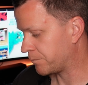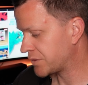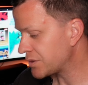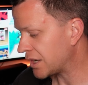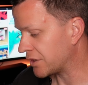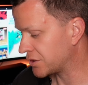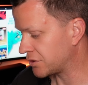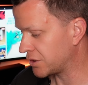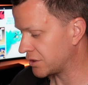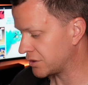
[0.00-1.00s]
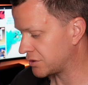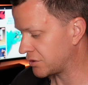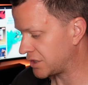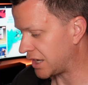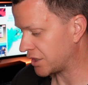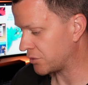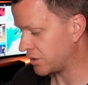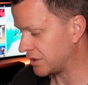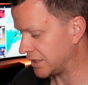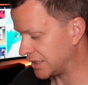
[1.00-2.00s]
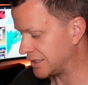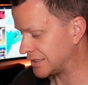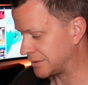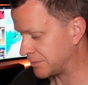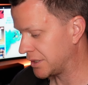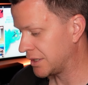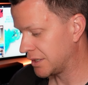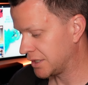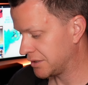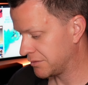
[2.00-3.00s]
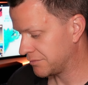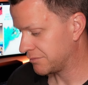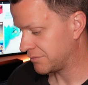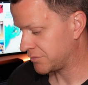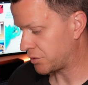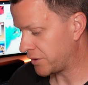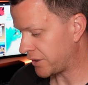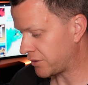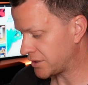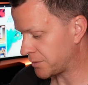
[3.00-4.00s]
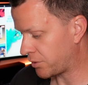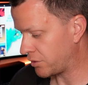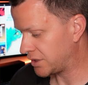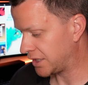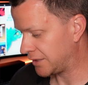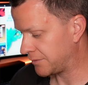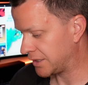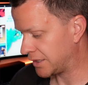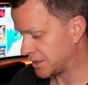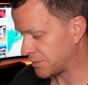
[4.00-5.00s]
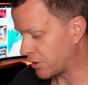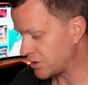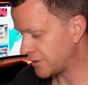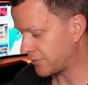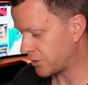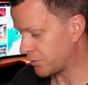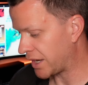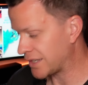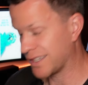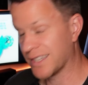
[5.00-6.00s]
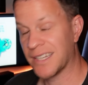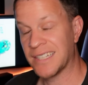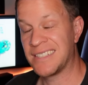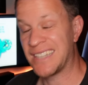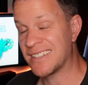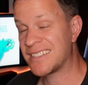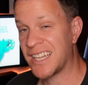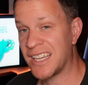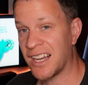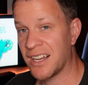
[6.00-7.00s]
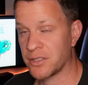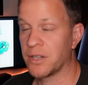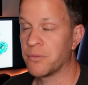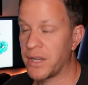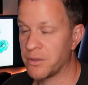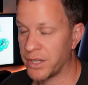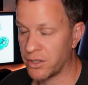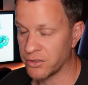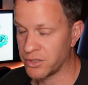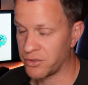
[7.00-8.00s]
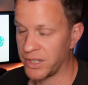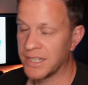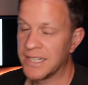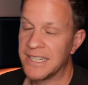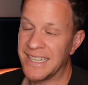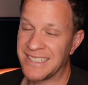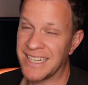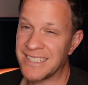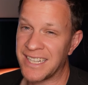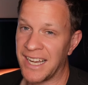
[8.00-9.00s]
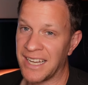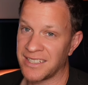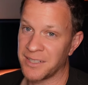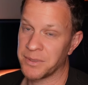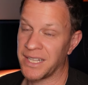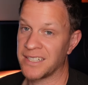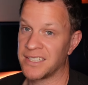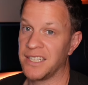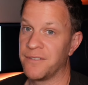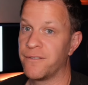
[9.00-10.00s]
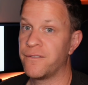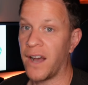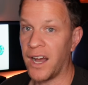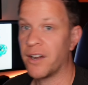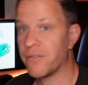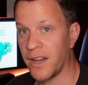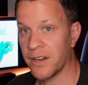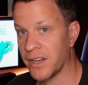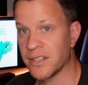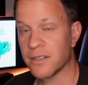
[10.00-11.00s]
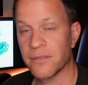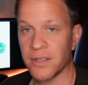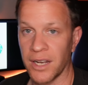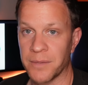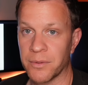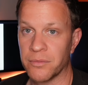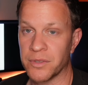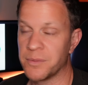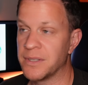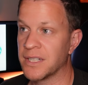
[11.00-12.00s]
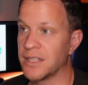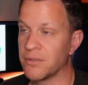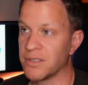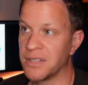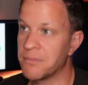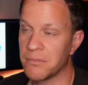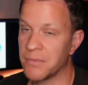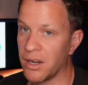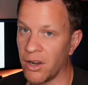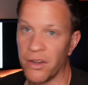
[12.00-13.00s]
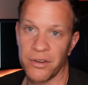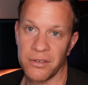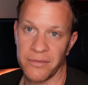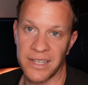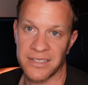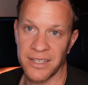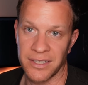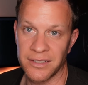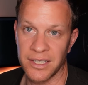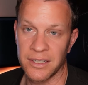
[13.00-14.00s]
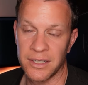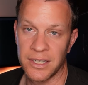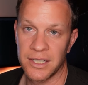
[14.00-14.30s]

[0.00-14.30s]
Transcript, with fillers: So yeah, so the Target one is 25 grams of protein. It's mostly from whey isolate. It does say, sorry, whey concentrate. It does say isolate, but that is the far end of the label, which means that there isn't a lot of isolate in there.